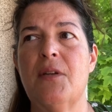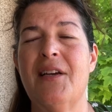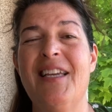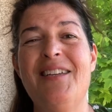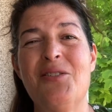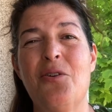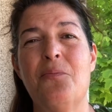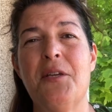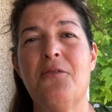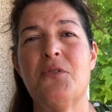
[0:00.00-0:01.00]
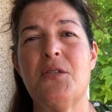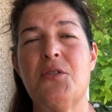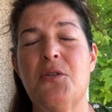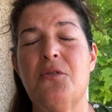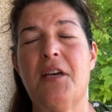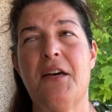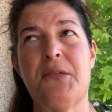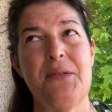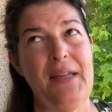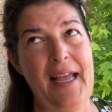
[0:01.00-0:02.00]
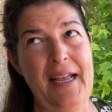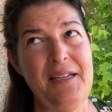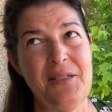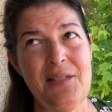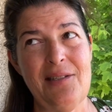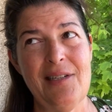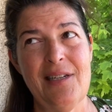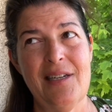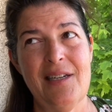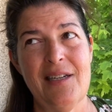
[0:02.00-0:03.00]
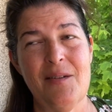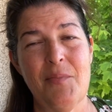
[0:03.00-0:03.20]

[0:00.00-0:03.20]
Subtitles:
Now, he told me it was a 2008, but